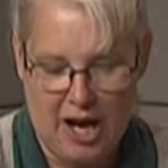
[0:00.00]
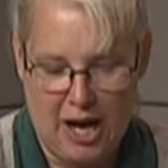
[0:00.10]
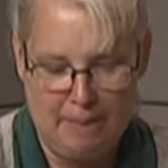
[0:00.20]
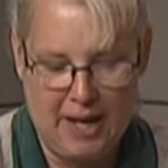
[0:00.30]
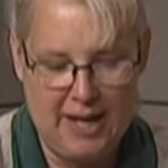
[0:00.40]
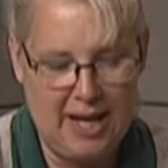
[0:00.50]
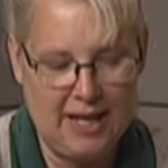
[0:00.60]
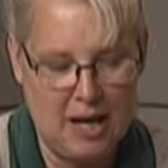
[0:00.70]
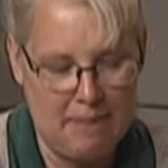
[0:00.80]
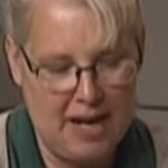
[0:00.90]
Um, and
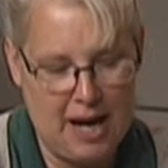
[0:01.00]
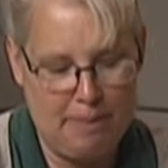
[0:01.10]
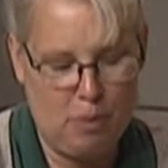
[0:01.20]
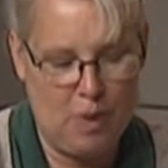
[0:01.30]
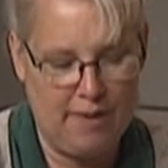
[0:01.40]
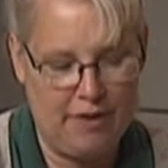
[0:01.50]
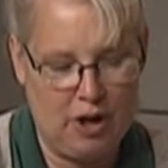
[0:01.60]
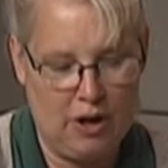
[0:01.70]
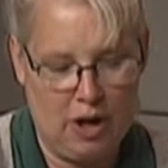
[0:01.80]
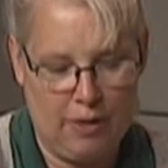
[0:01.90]
then coming up, one of
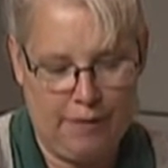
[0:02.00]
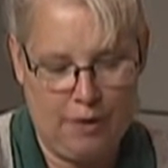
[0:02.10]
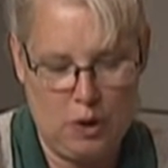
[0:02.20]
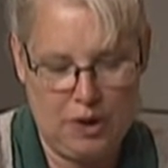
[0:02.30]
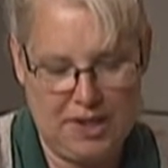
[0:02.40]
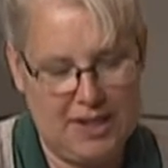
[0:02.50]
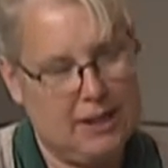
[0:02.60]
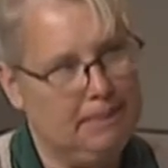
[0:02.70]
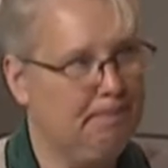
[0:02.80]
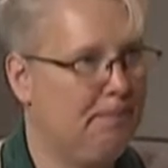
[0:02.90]
our, our
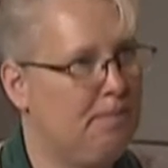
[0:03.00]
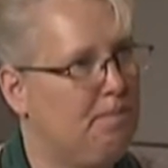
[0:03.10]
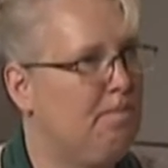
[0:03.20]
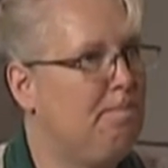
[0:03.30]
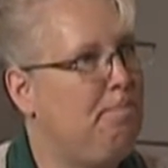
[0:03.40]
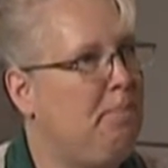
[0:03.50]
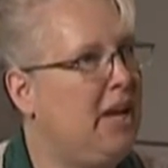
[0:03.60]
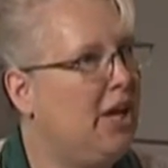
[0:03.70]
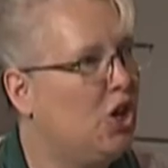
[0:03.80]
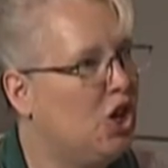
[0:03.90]
first
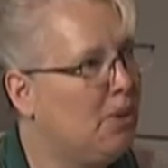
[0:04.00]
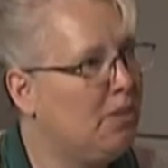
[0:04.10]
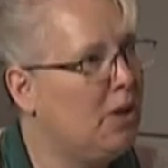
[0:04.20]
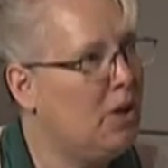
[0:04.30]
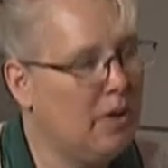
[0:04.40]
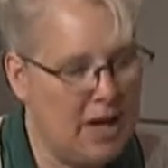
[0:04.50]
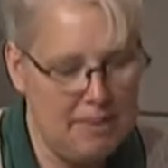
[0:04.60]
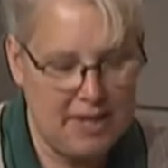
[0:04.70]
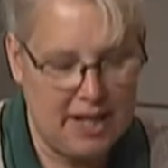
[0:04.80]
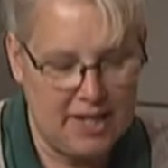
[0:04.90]
bigger
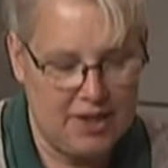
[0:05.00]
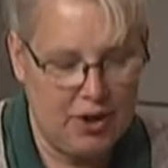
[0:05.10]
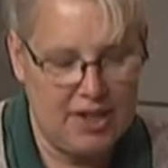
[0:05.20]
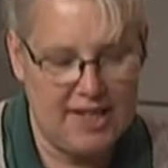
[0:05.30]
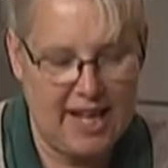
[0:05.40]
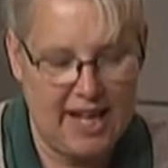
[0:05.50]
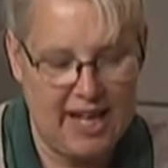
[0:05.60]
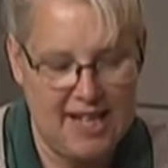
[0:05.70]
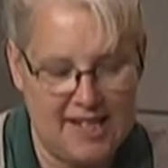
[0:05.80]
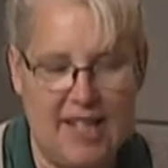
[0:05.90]
programs, I guess you could say, is